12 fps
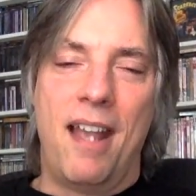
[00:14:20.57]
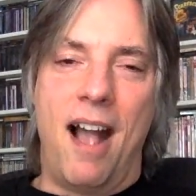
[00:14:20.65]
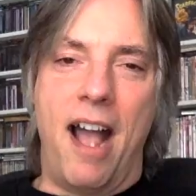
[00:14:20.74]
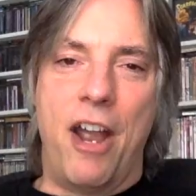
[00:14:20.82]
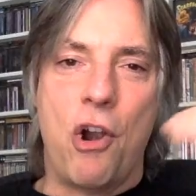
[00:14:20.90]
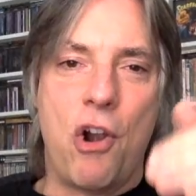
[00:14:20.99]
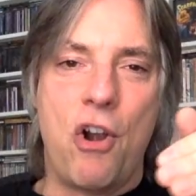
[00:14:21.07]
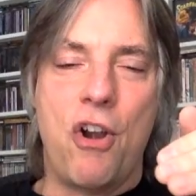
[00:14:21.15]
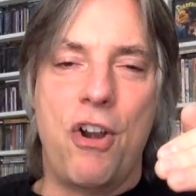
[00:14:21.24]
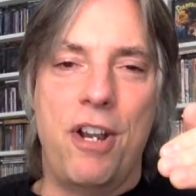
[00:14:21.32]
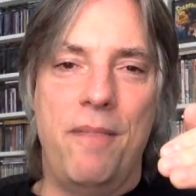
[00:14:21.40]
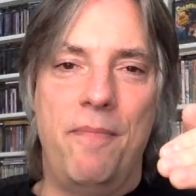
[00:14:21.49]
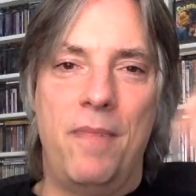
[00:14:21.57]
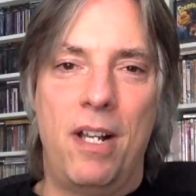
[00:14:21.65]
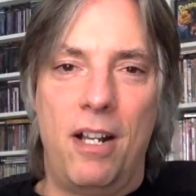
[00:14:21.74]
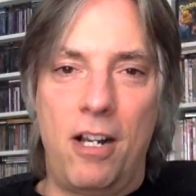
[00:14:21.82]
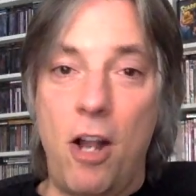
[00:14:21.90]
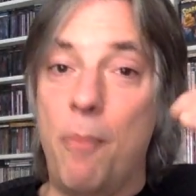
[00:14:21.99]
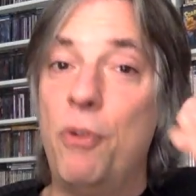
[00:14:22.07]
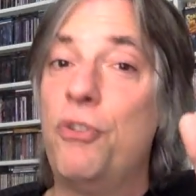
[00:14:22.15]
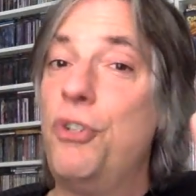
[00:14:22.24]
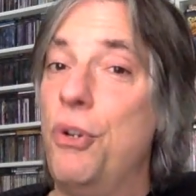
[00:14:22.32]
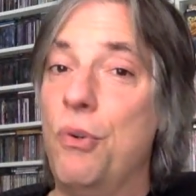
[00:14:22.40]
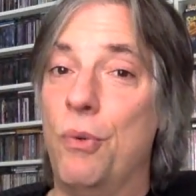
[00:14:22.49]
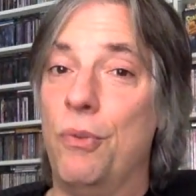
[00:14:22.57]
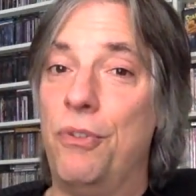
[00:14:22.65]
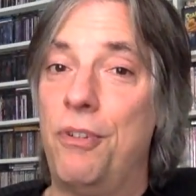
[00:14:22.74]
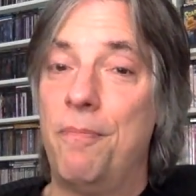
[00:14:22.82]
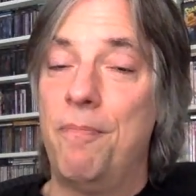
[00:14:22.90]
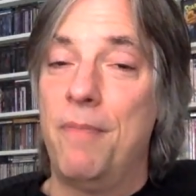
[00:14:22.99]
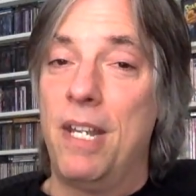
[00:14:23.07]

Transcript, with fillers: I heard a couple tunes,